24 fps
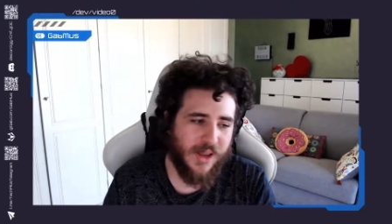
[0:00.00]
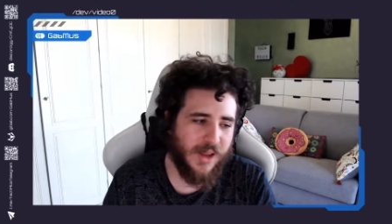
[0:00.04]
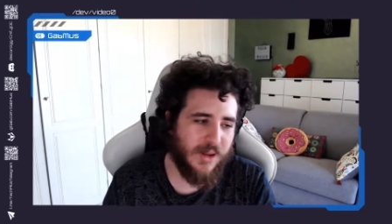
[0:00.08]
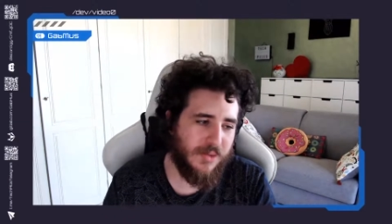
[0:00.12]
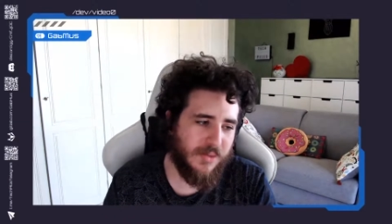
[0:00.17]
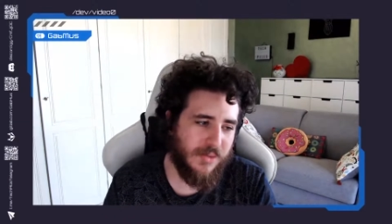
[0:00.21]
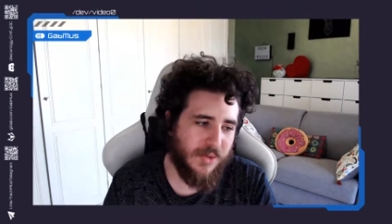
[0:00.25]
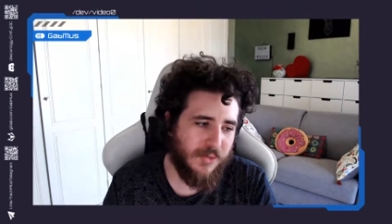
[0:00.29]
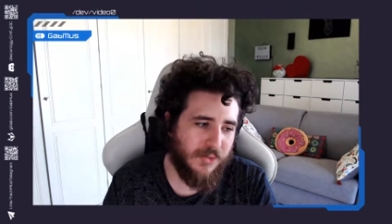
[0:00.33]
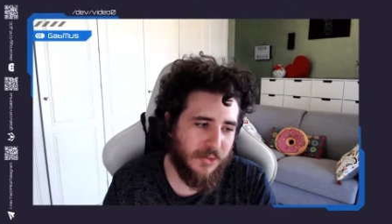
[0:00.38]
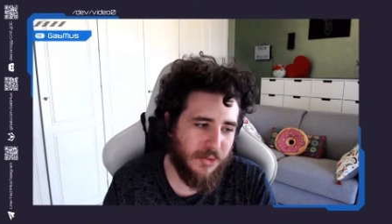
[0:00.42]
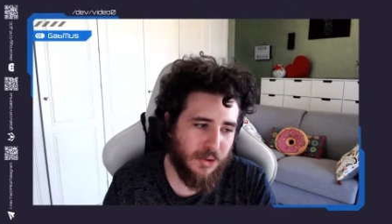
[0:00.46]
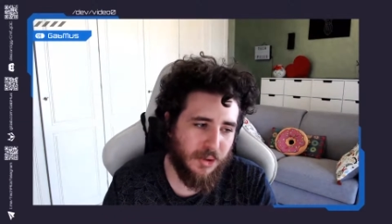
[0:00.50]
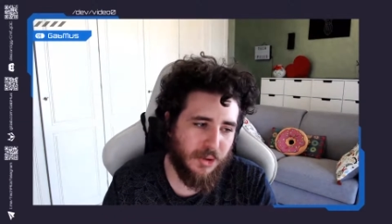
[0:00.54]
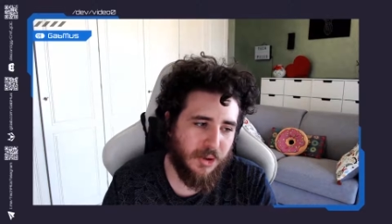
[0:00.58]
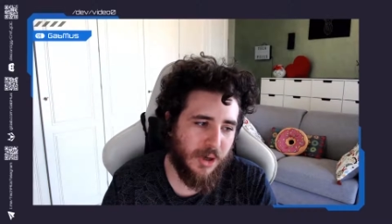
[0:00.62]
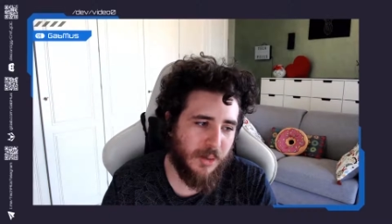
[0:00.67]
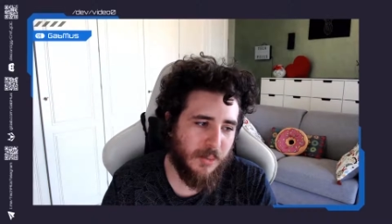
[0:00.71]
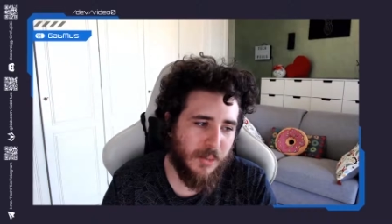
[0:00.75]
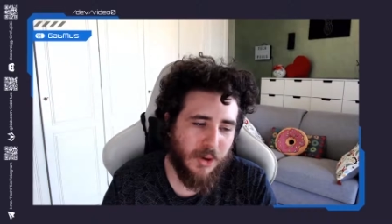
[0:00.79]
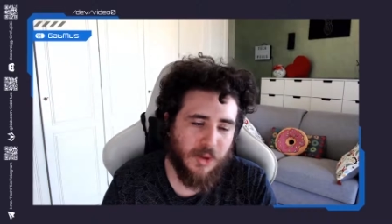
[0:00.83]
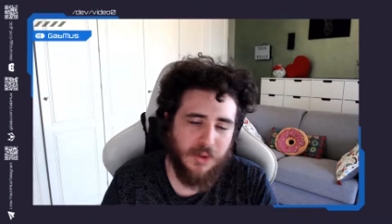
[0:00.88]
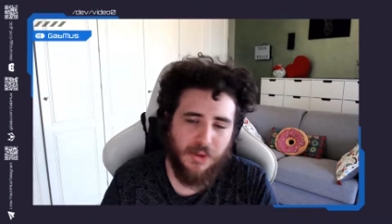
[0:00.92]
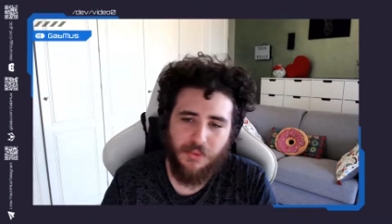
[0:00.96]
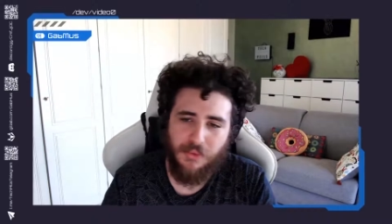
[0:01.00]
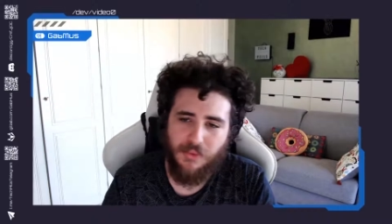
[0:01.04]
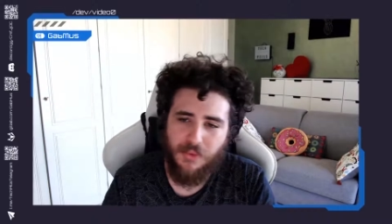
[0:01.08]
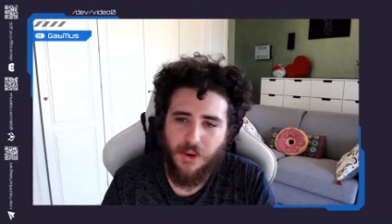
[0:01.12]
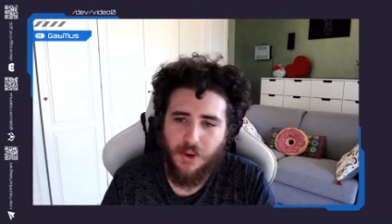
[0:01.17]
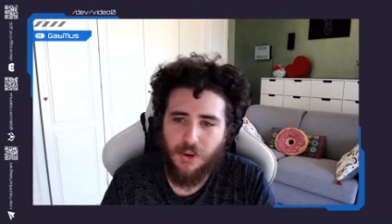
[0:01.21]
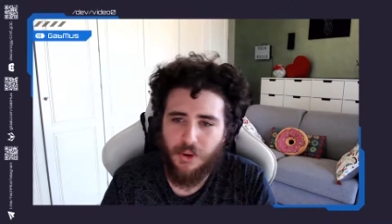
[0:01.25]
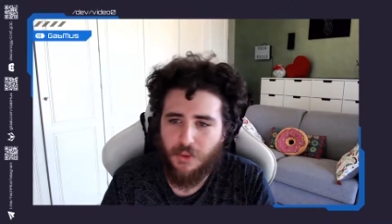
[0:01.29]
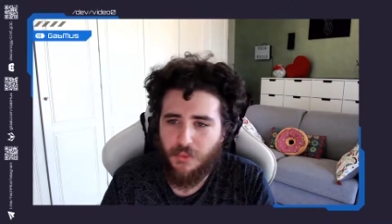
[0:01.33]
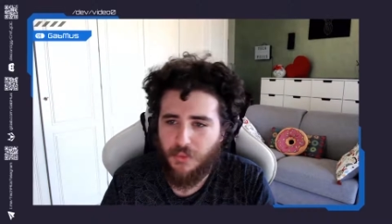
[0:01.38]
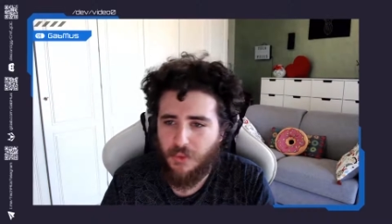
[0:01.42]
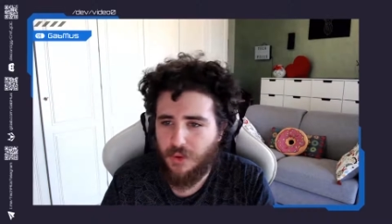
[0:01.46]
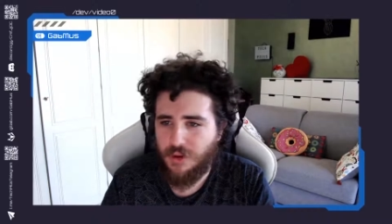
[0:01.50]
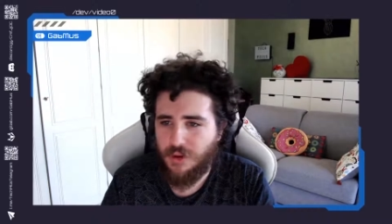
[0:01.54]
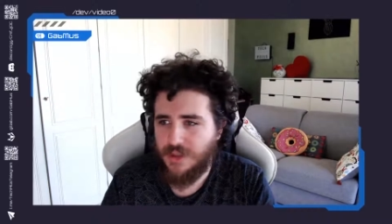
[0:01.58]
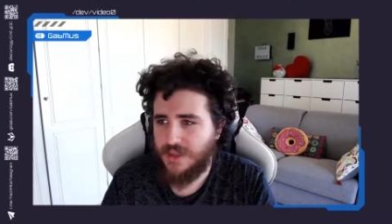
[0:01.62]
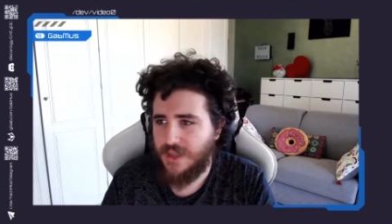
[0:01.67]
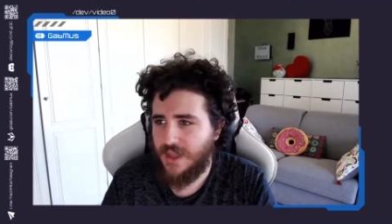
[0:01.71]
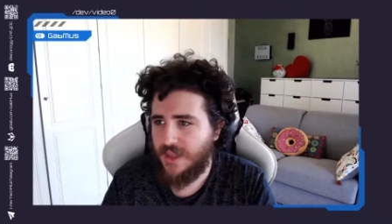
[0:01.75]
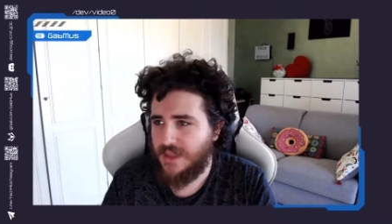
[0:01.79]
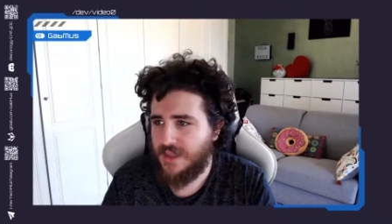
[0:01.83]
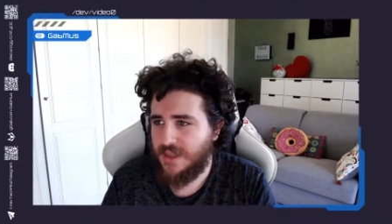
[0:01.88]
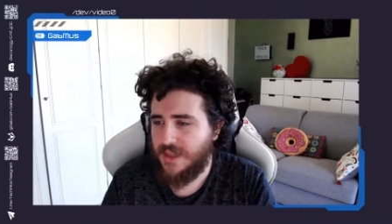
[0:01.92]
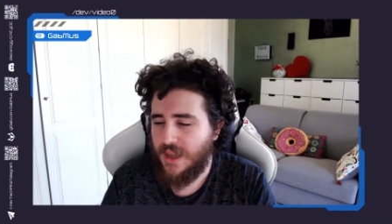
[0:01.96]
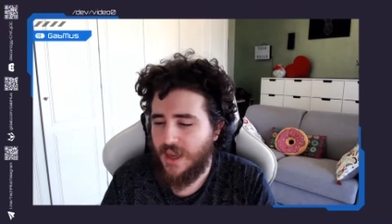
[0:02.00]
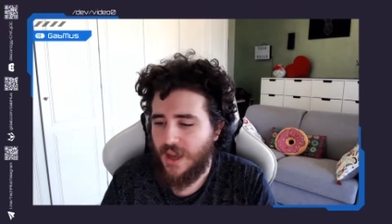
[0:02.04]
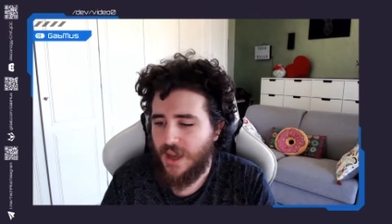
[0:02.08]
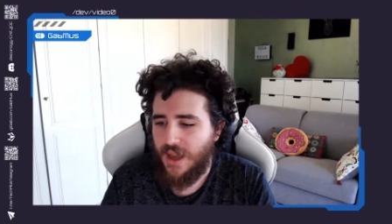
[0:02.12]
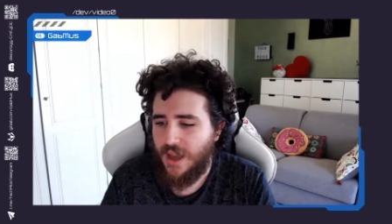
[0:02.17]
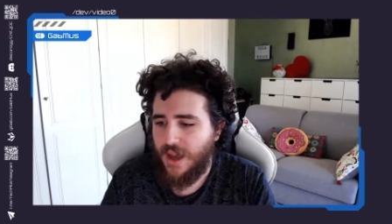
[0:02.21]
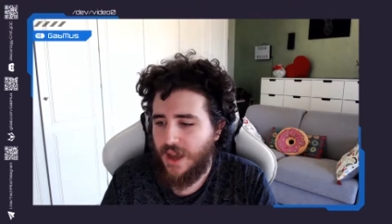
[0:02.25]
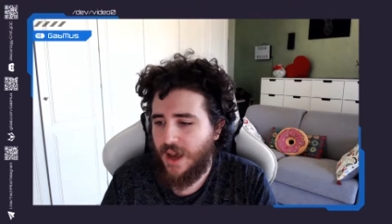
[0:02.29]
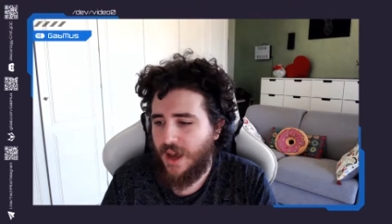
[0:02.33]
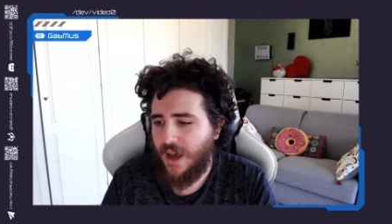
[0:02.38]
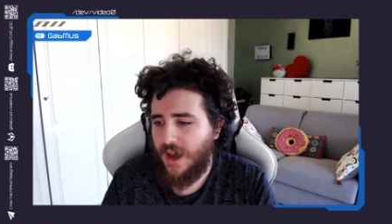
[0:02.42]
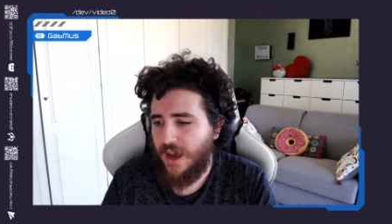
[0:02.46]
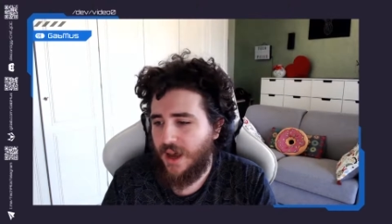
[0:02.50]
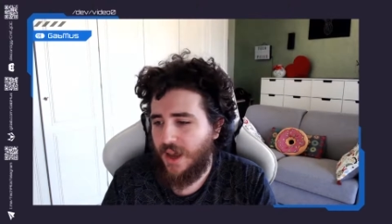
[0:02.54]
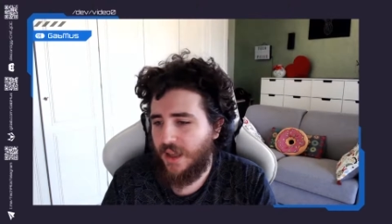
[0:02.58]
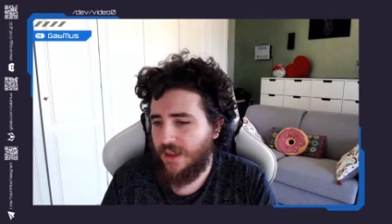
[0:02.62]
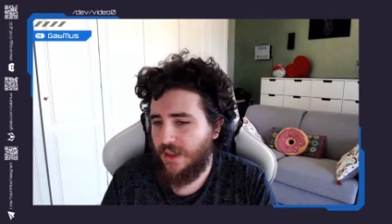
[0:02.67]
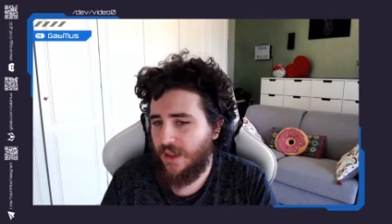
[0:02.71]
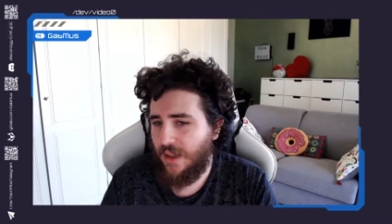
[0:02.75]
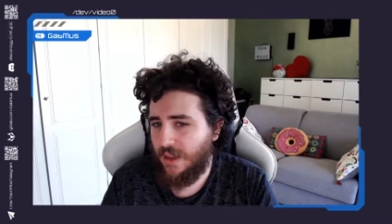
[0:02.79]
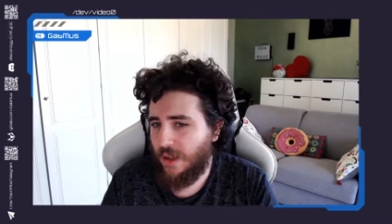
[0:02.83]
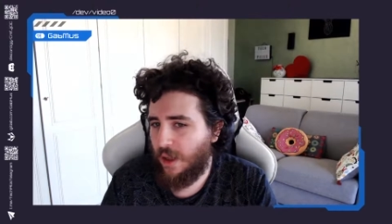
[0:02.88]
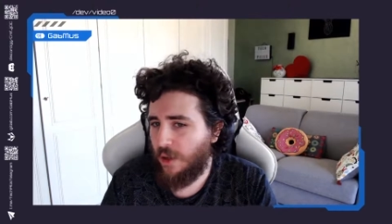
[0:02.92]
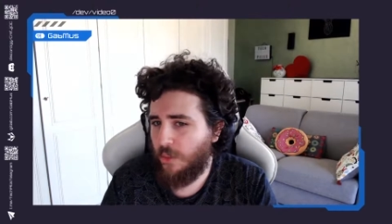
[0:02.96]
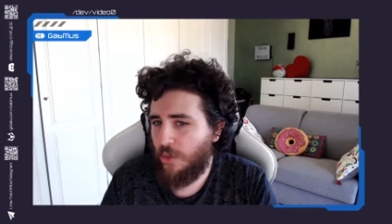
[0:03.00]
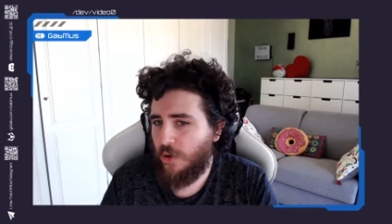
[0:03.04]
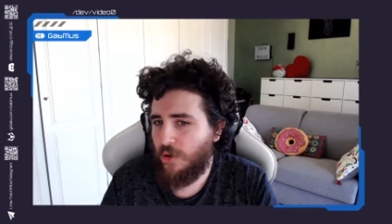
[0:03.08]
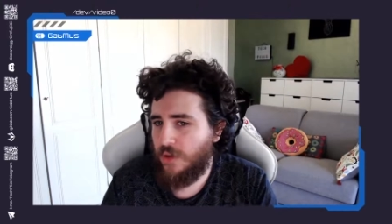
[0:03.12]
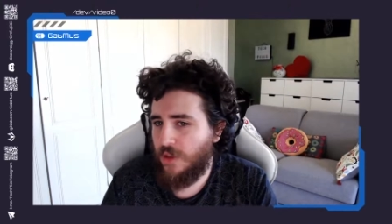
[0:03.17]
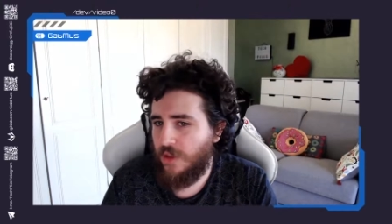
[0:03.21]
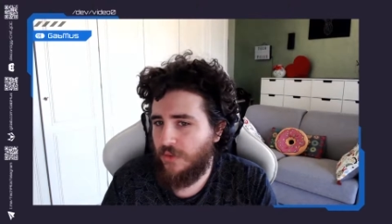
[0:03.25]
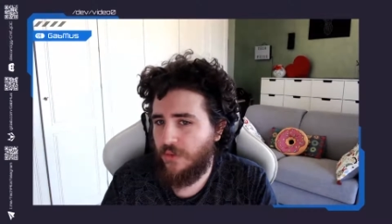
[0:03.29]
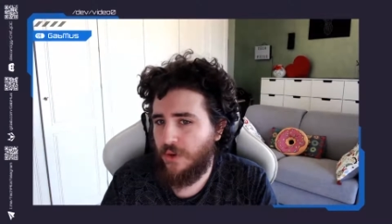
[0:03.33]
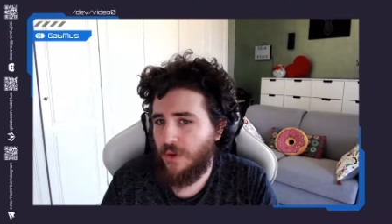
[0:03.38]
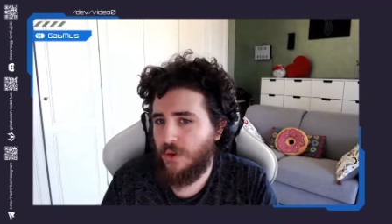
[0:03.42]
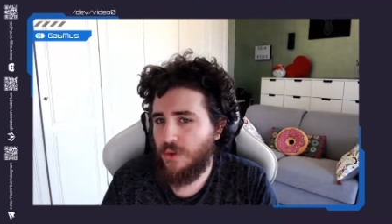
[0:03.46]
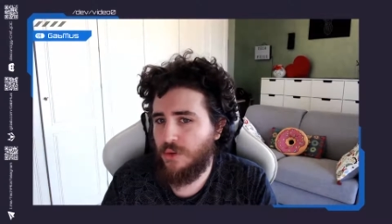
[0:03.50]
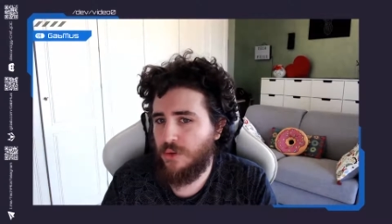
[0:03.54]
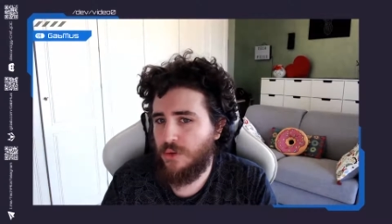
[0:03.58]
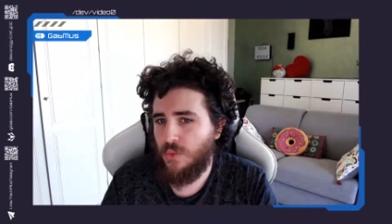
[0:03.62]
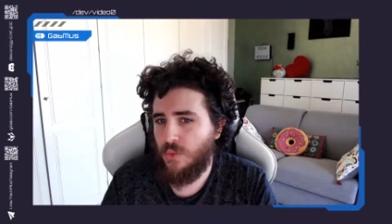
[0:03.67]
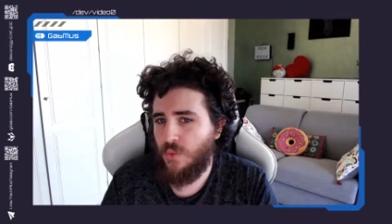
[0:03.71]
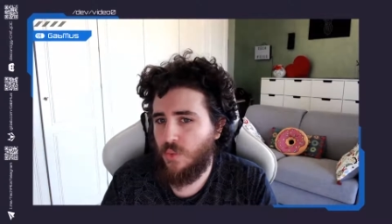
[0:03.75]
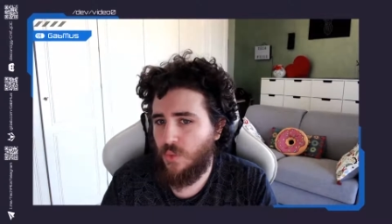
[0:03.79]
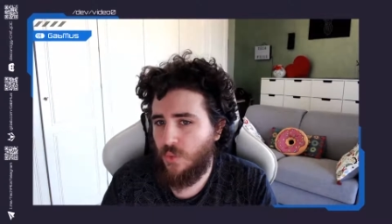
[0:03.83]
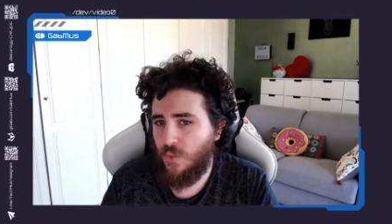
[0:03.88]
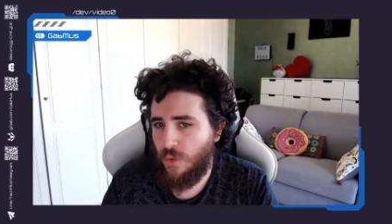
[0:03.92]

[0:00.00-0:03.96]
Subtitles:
and if you're talking about a phone, of course, that's a lot more difficult to